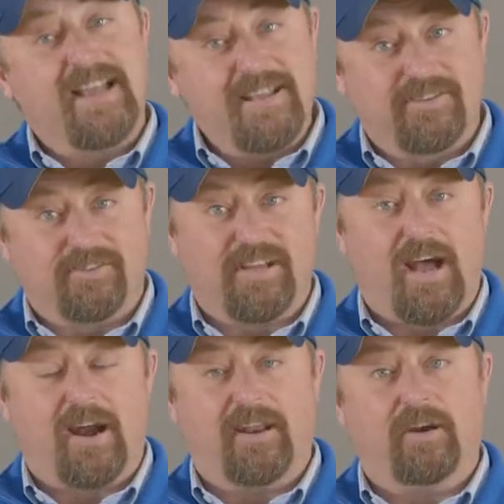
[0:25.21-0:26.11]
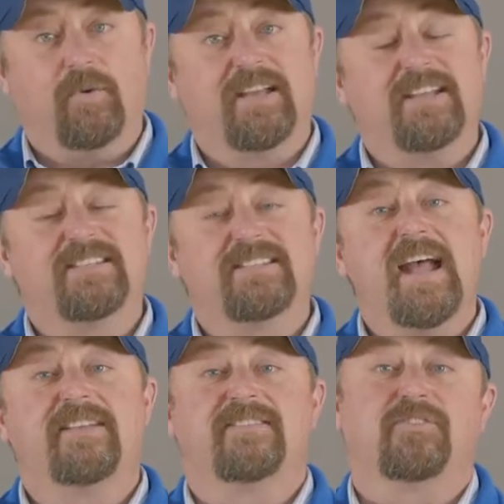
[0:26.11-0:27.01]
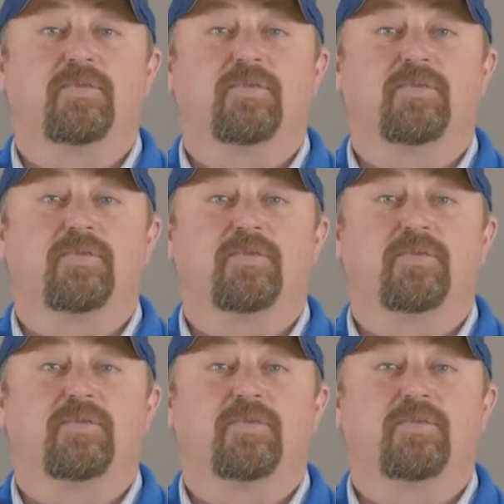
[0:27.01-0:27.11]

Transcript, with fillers: sensors on it. And we can sense as